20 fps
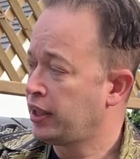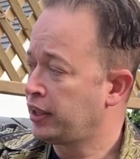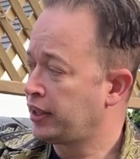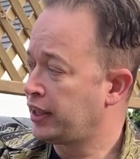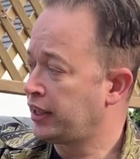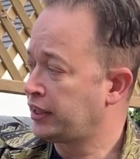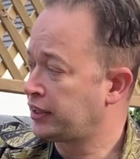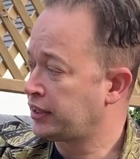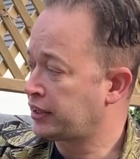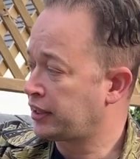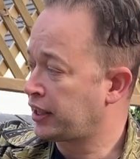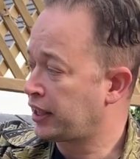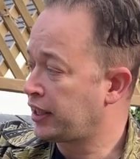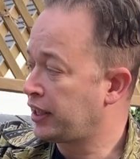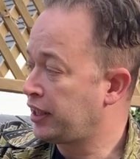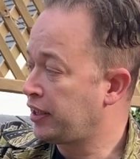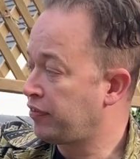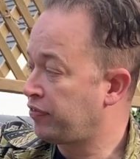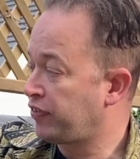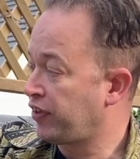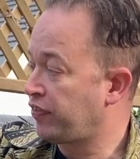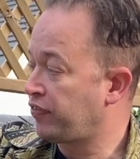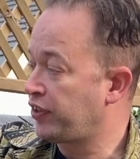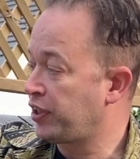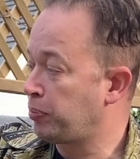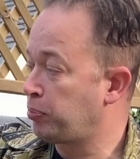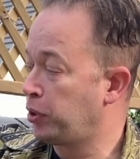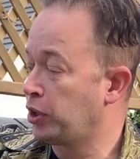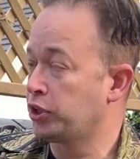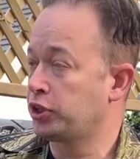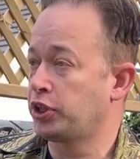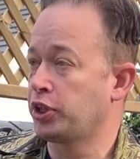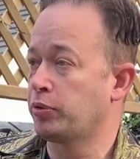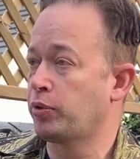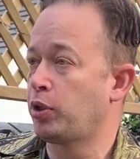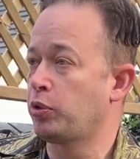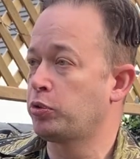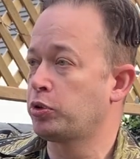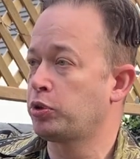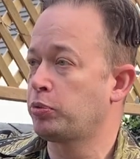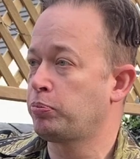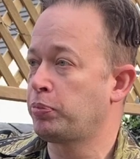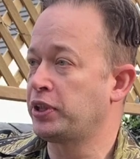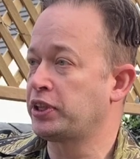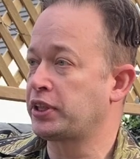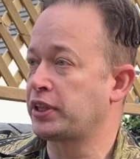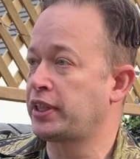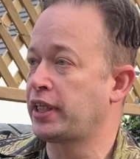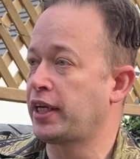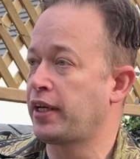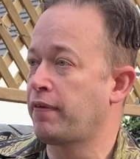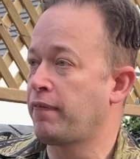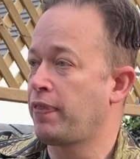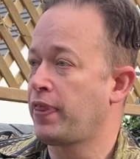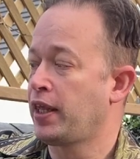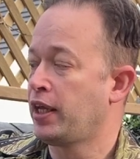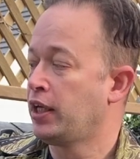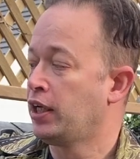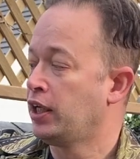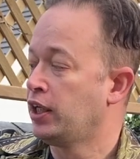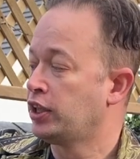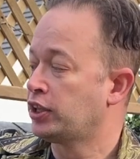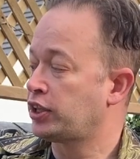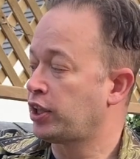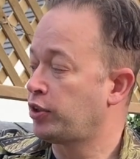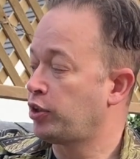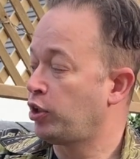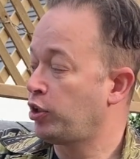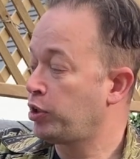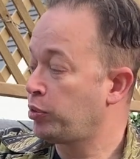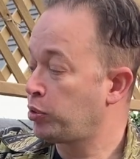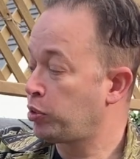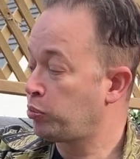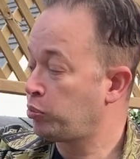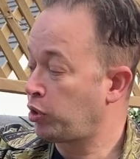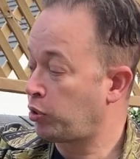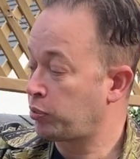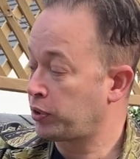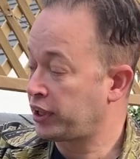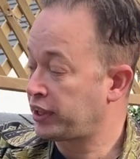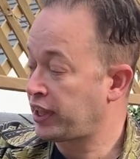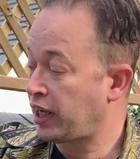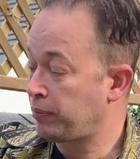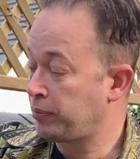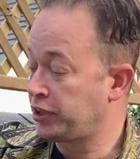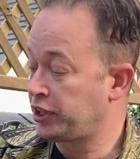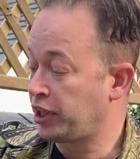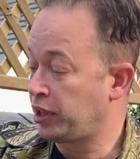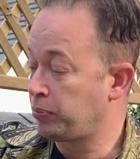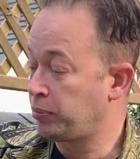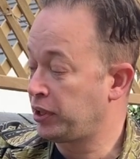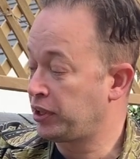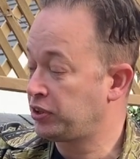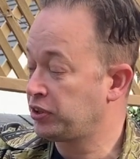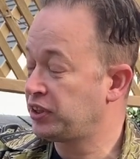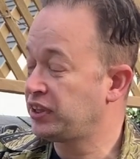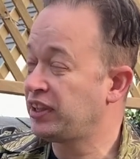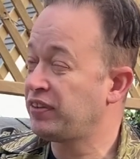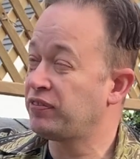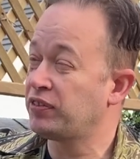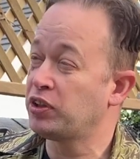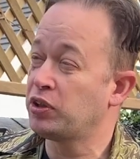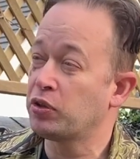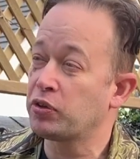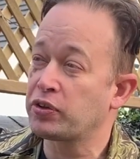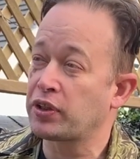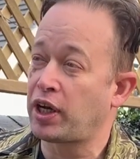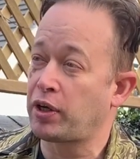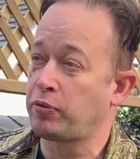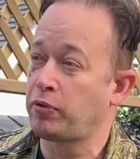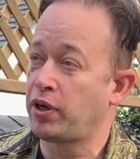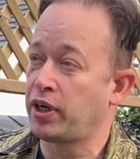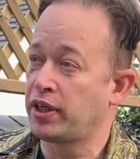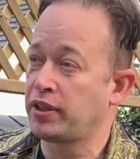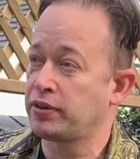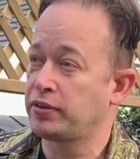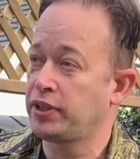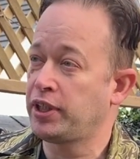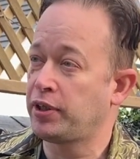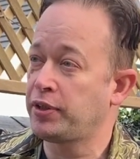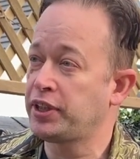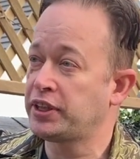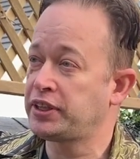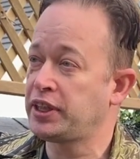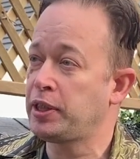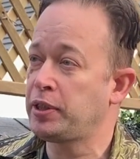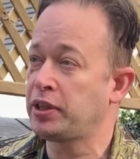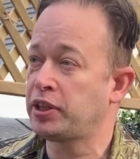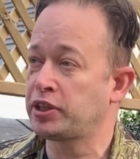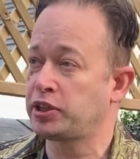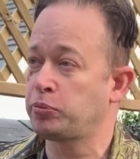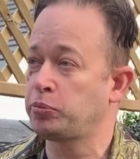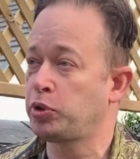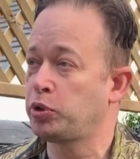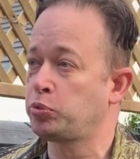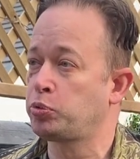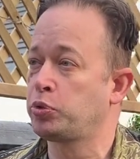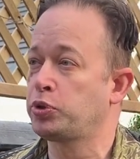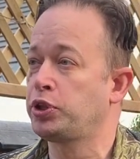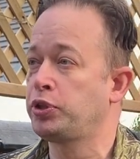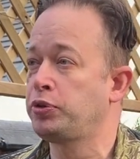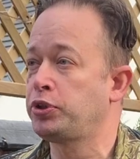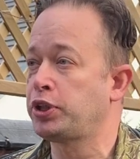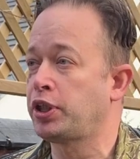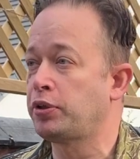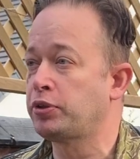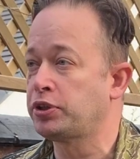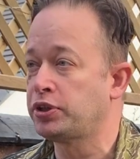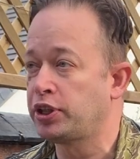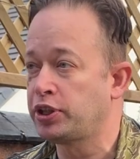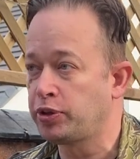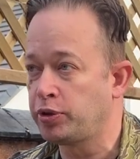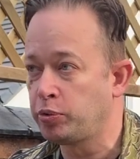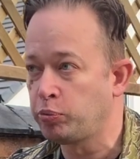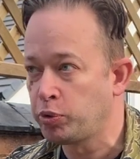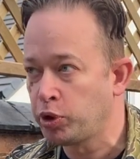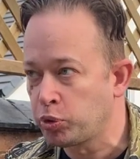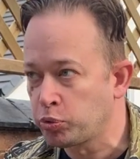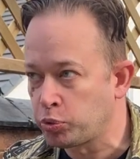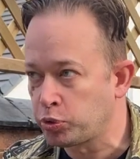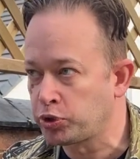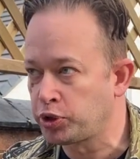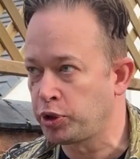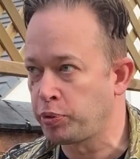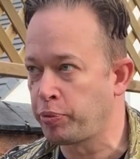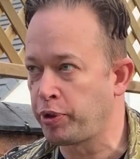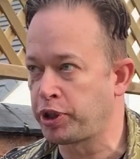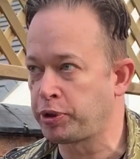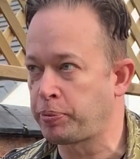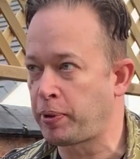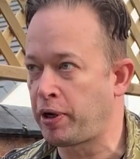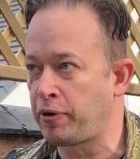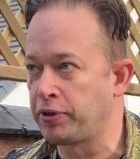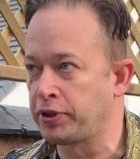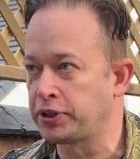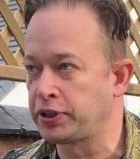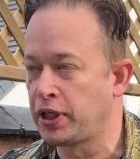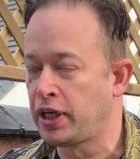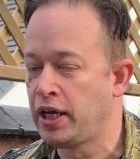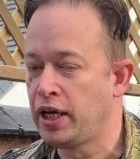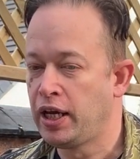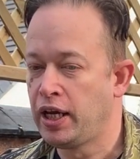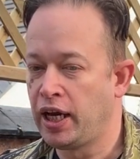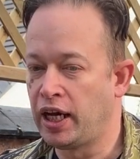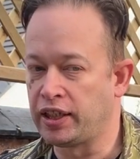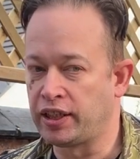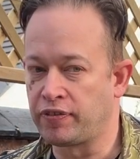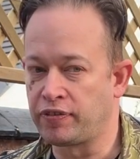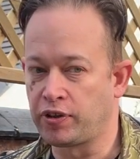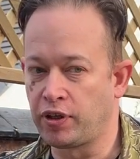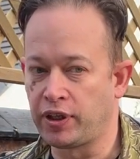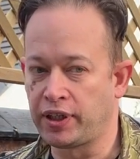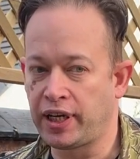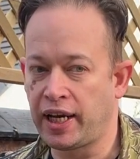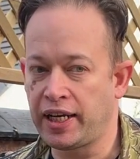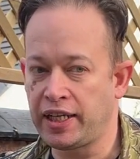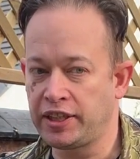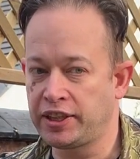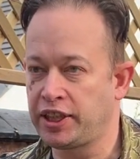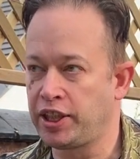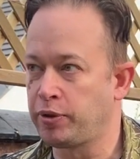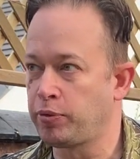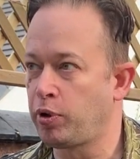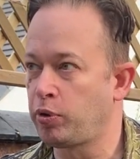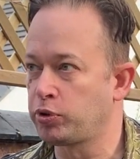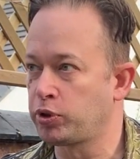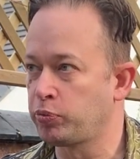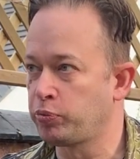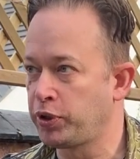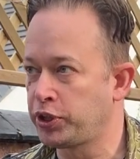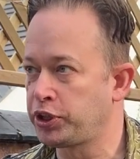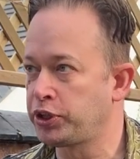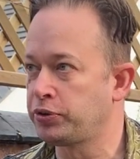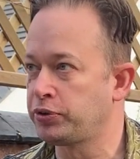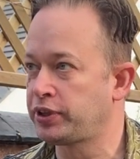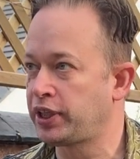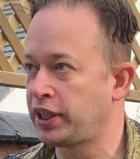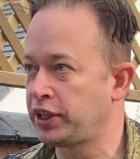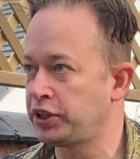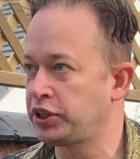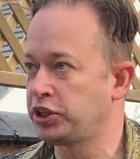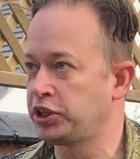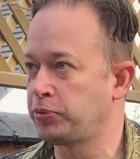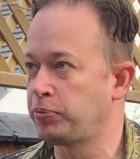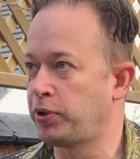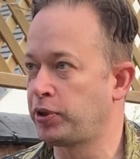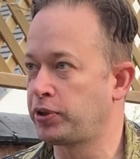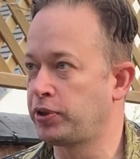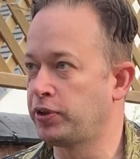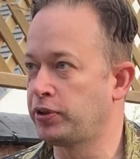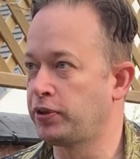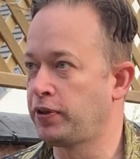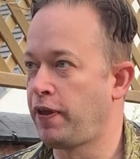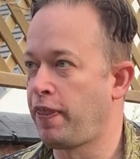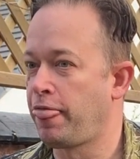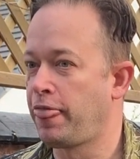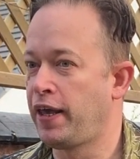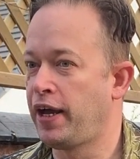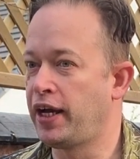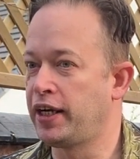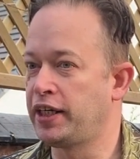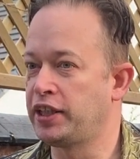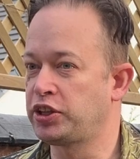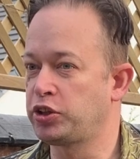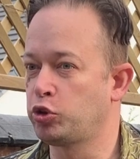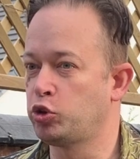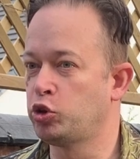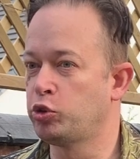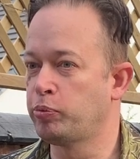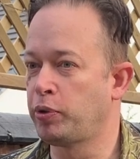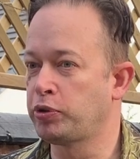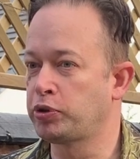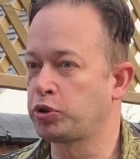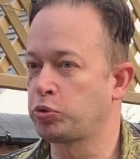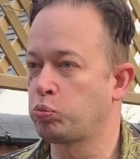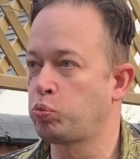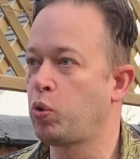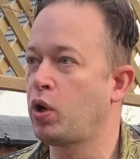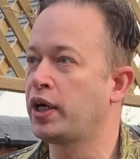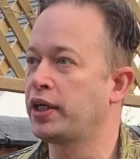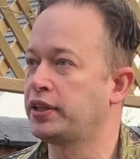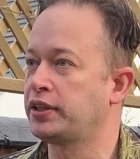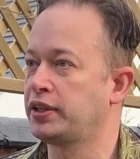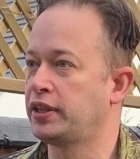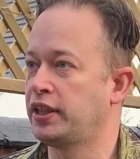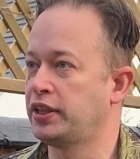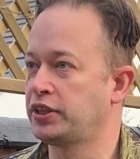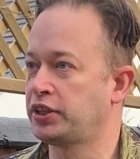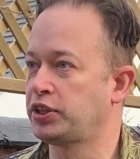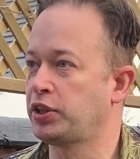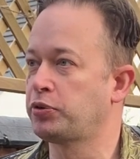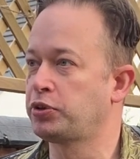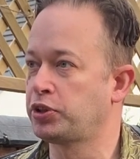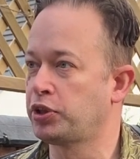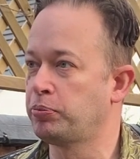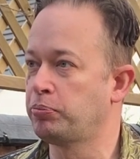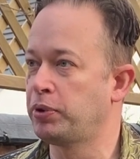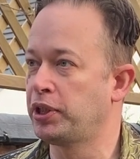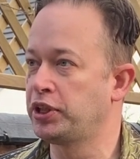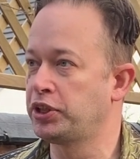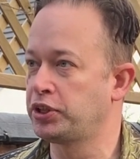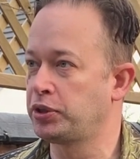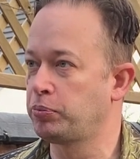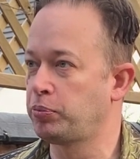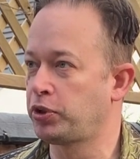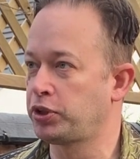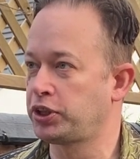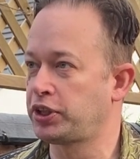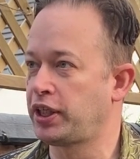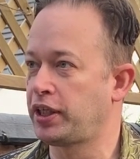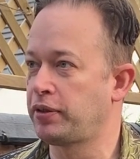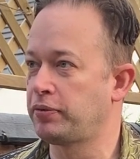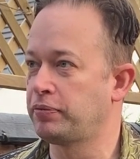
This is a 50-plus-year-old piece of kit. So not only would I not want to damage it, but it doesn't even look that right. You know, you see guys at World War II shows and they're doing World War II British Paras, and they've got an 80-year-old original Denison smock on, and it's almost white. It's so sun-bleached and washed out.